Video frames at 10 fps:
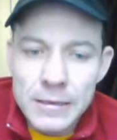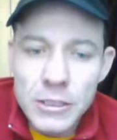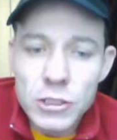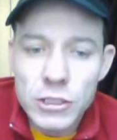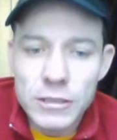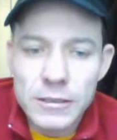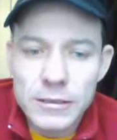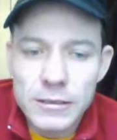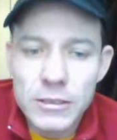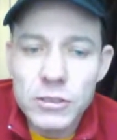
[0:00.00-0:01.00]

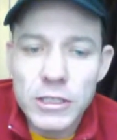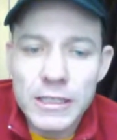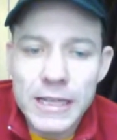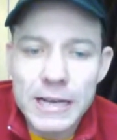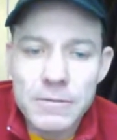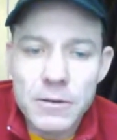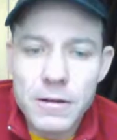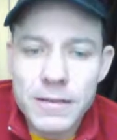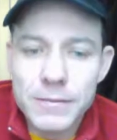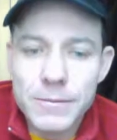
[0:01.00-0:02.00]
Usually, like,
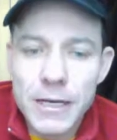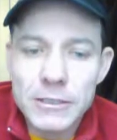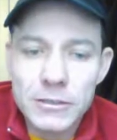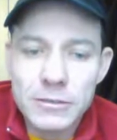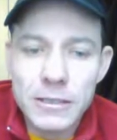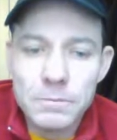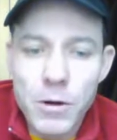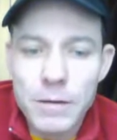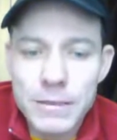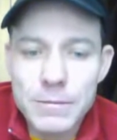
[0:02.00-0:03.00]
Gorilla Monsoon and
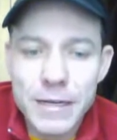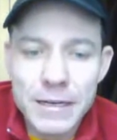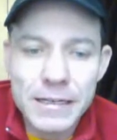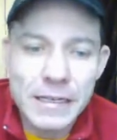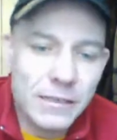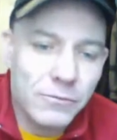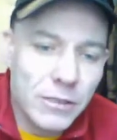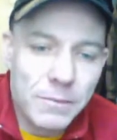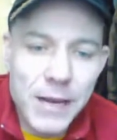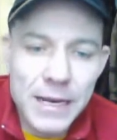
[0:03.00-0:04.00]
Bobby the Brain Heenan
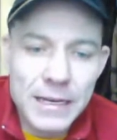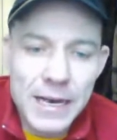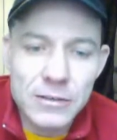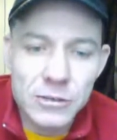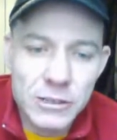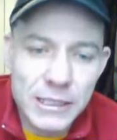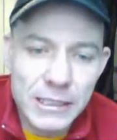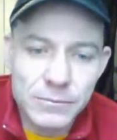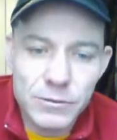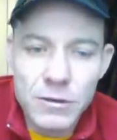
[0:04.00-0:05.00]
were the main announce
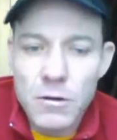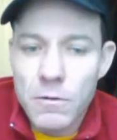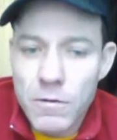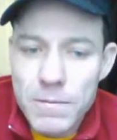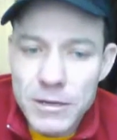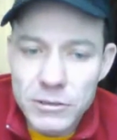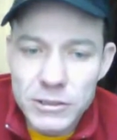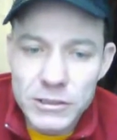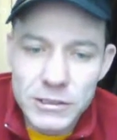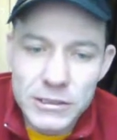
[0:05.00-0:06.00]
teams for about
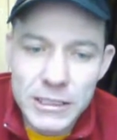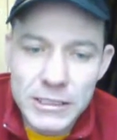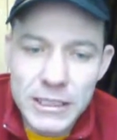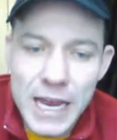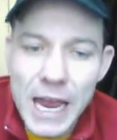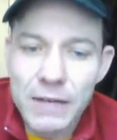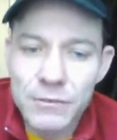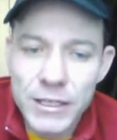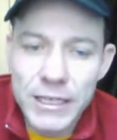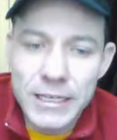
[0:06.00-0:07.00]
6.5
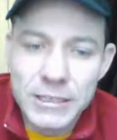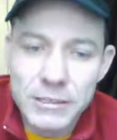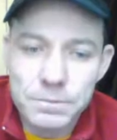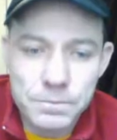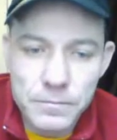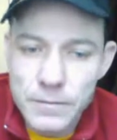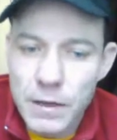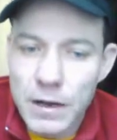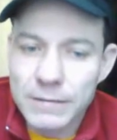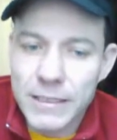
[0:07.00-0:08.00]
years
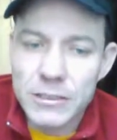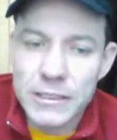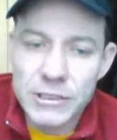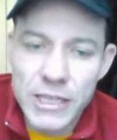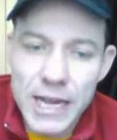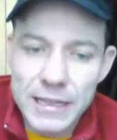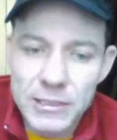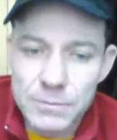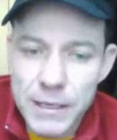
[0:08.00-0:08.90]
on Wrestling Challenge.